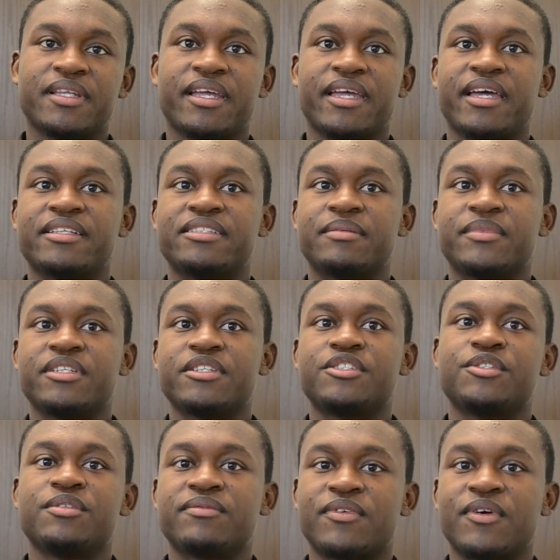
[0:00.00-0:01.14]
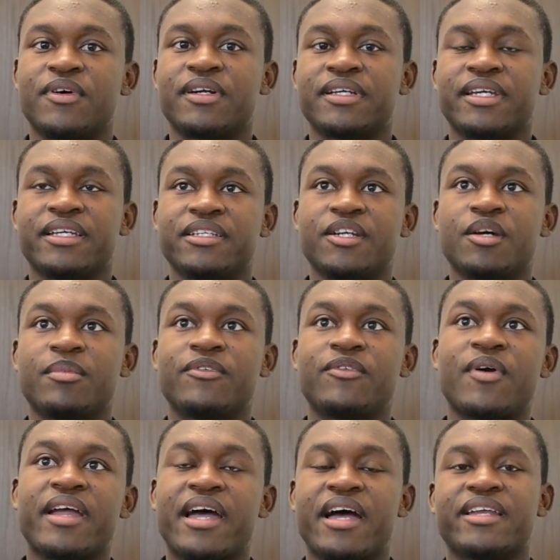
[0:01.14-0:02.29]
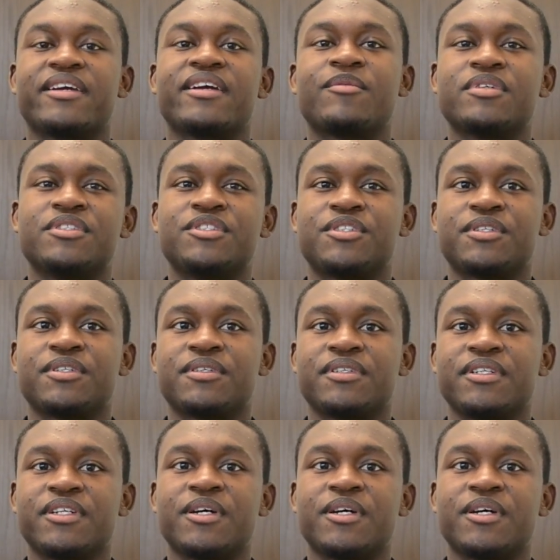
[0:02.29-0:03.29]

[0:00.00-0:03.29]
Like, I had something to shoot for, and, before I got here, I wasn't sure,